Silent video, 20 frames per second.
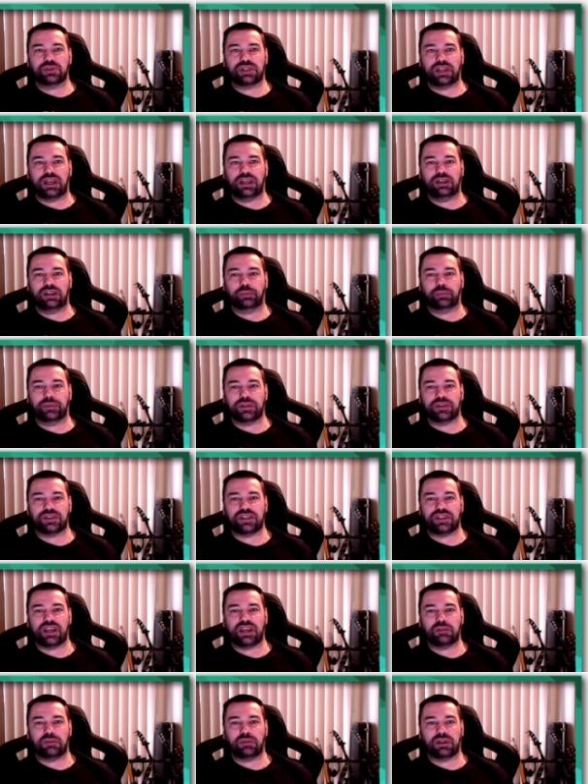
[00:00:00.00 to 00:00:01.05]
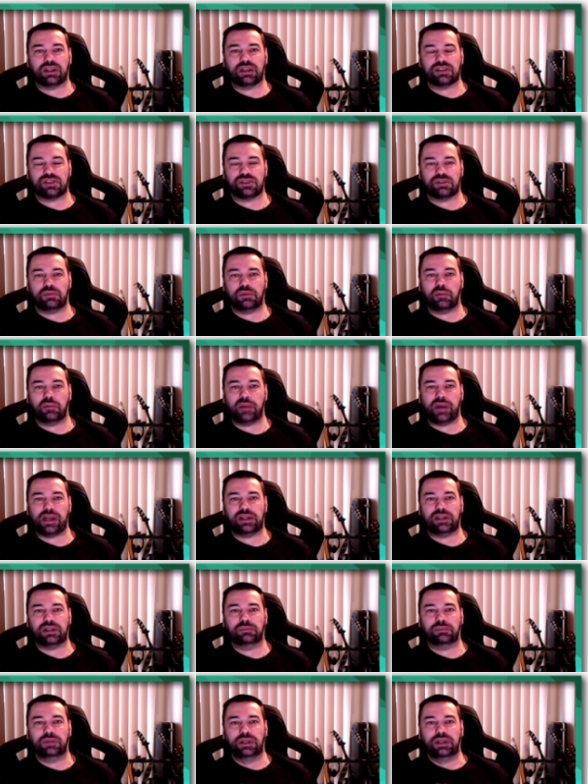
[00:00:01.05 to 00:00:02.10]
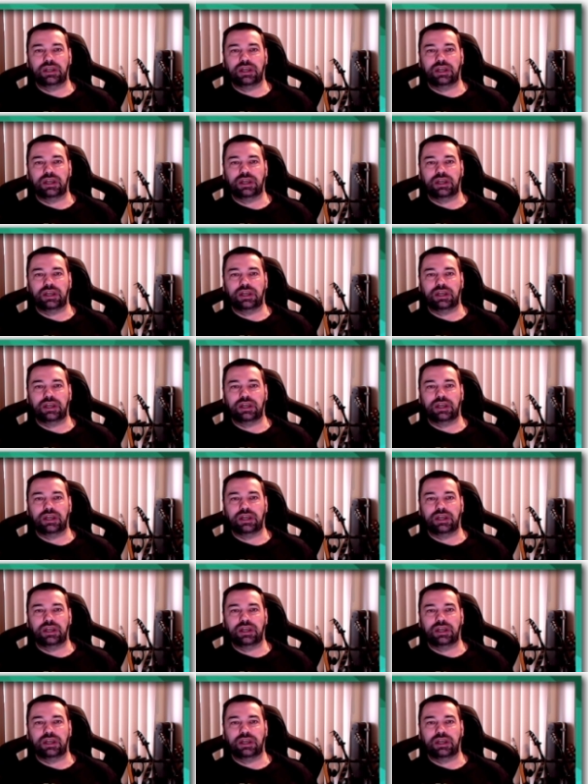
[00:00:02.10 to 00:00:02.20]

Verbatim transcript: to help this segment get some momentum